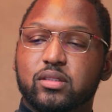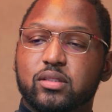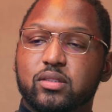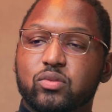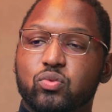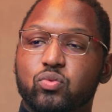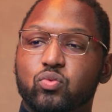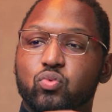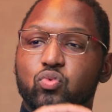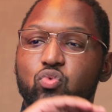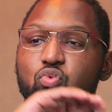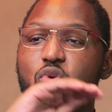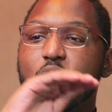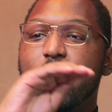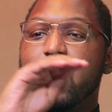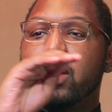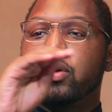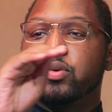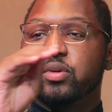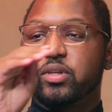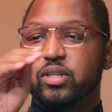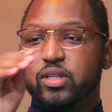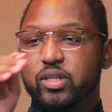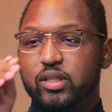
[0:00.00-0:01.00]
the
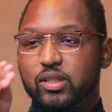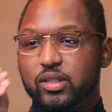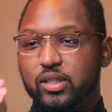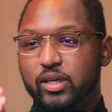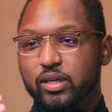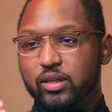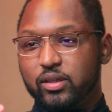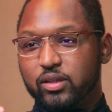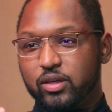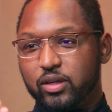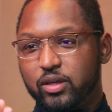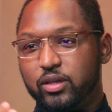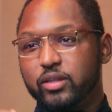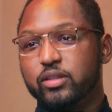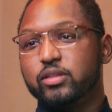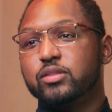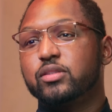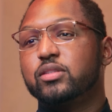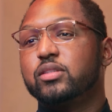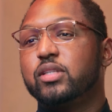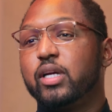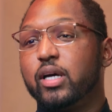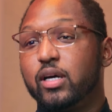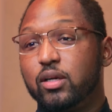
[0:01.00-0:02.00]
rounding that
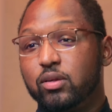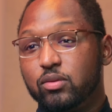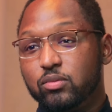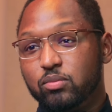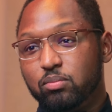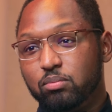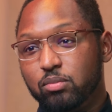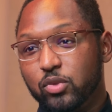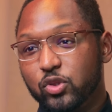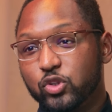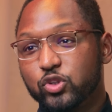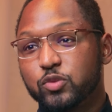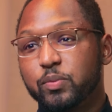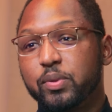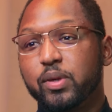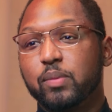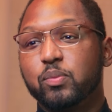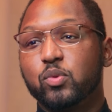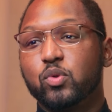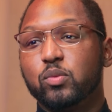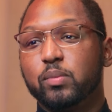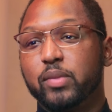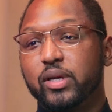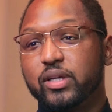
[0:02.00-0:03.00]
occurs. Now, most
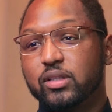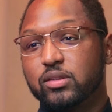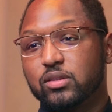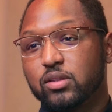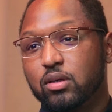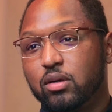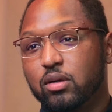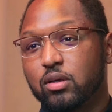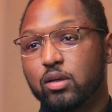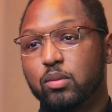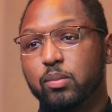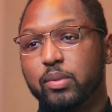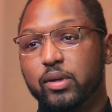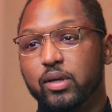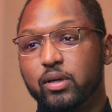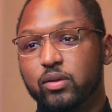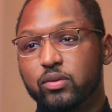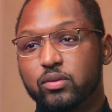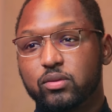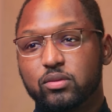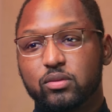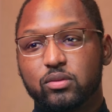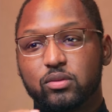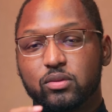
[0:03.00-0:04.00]
people might talk about,
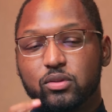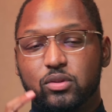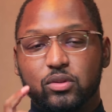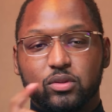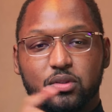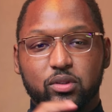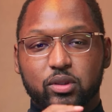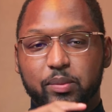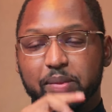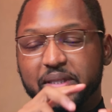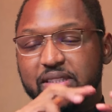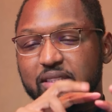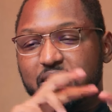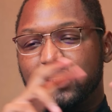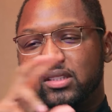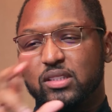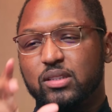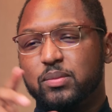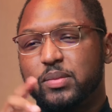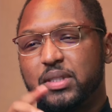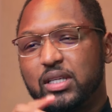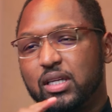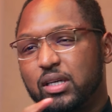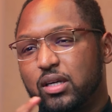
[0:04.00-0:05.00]
they might say
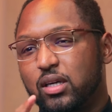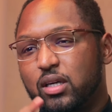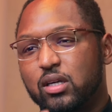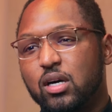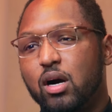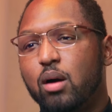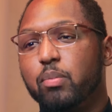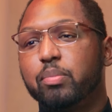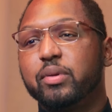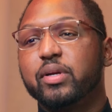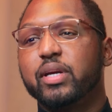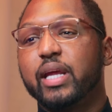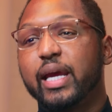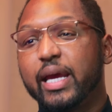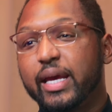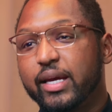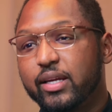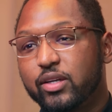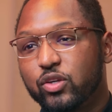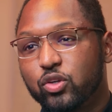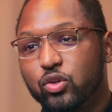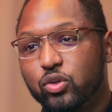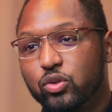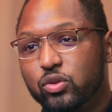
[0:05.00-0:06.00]
something like a cup and
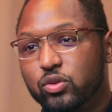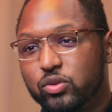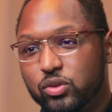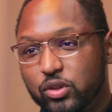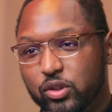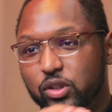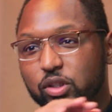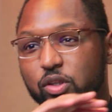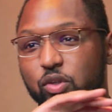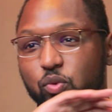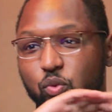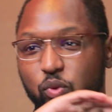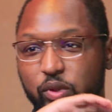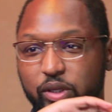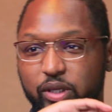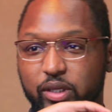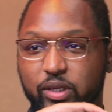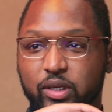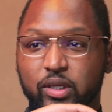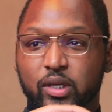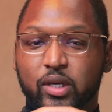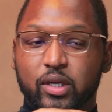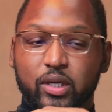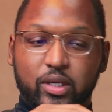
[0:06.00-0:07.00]
handle, where
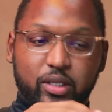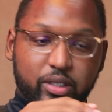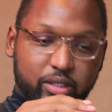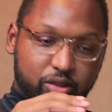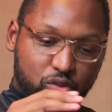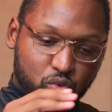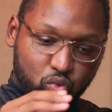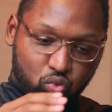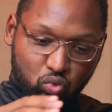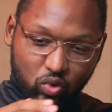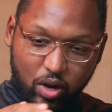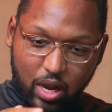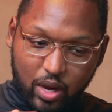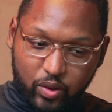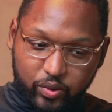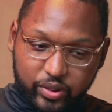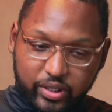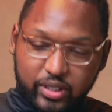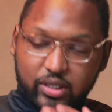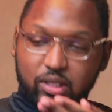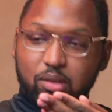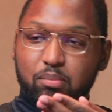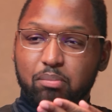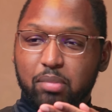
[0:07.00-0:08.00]
it's round
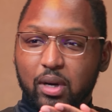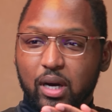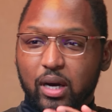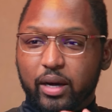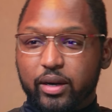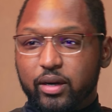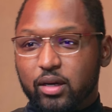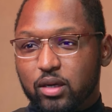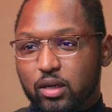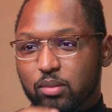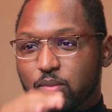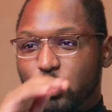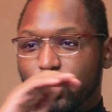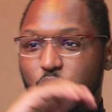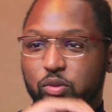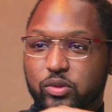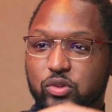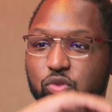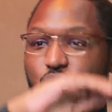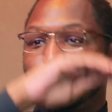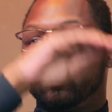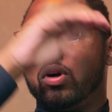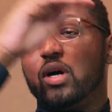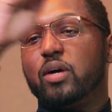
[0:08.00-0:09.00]
at the bottom or
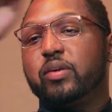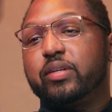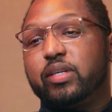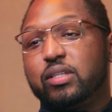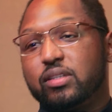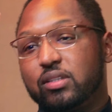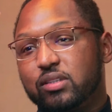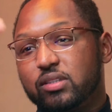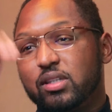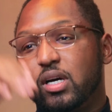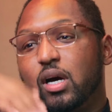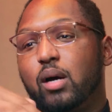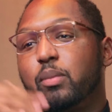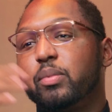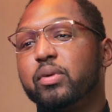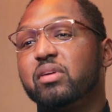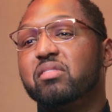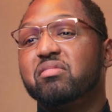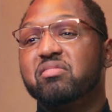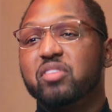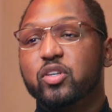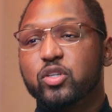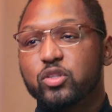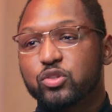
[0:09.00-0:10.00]
it's round at the top,
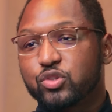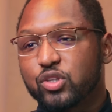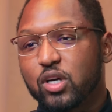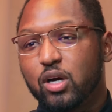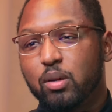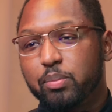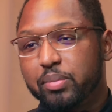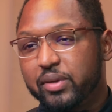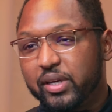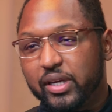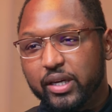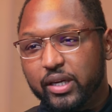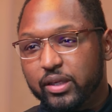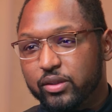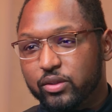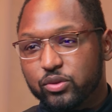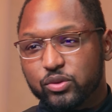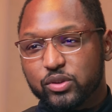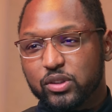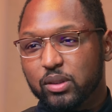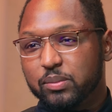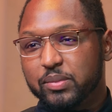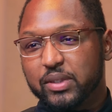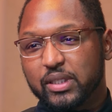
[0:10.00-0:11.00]
inverse cup and handle,
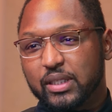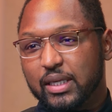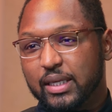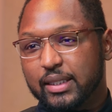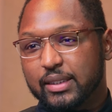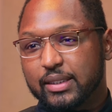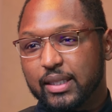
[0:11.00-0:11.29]
something like